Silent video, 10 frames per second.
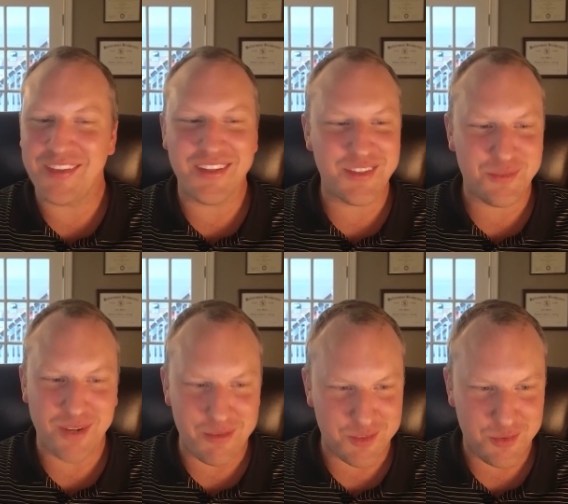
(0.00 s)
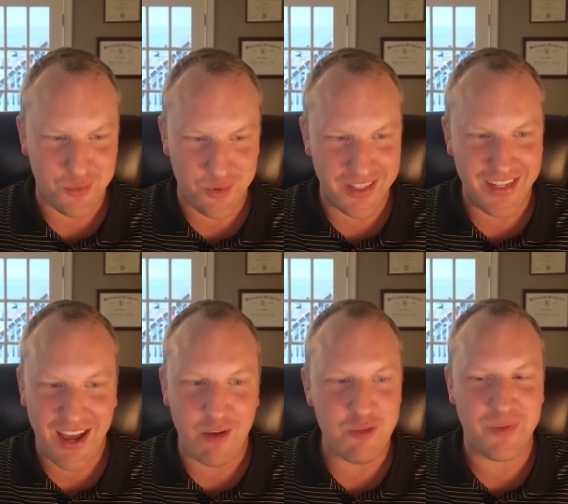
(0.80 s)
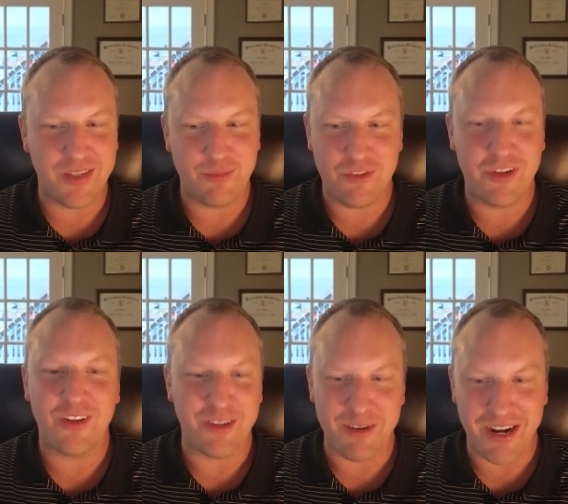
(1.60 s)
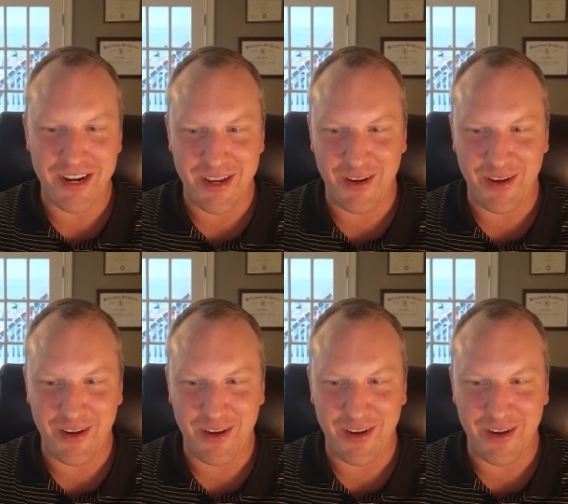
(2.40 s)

have done this when I was 20, I would be chilling right now.